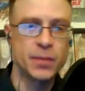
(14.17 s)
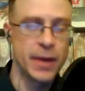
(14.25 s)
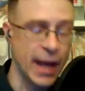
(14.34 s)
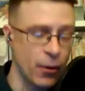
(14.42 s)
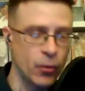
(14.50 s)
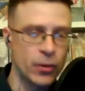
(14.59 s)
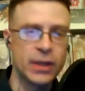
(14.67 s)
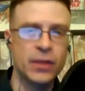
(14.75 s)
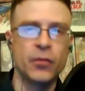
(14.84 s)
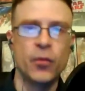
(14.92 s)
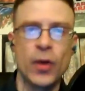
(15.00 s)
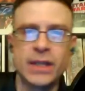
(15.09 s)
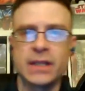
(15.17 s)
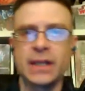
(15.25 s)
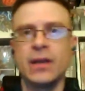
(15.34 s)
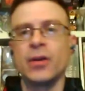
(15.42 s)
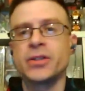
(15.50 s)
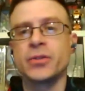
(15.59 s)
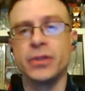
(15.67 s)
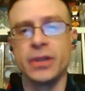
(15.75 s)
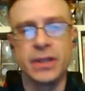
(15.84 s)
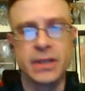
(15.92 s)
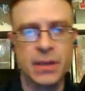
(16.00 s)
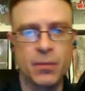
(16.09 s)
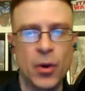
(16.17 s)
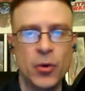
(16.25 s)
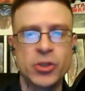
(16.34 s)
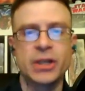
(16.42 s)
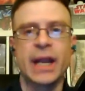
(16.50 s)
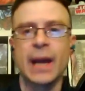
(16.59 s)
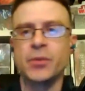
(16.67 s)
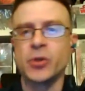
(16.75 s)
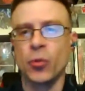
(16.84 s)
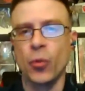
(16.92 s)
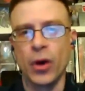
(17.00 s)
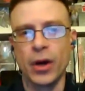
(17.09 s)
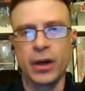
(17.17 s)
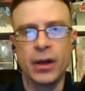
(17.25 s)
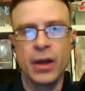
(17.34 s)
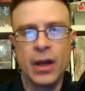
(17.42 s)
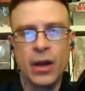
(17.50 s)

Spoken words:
but not only the voice, he also does the motion capture work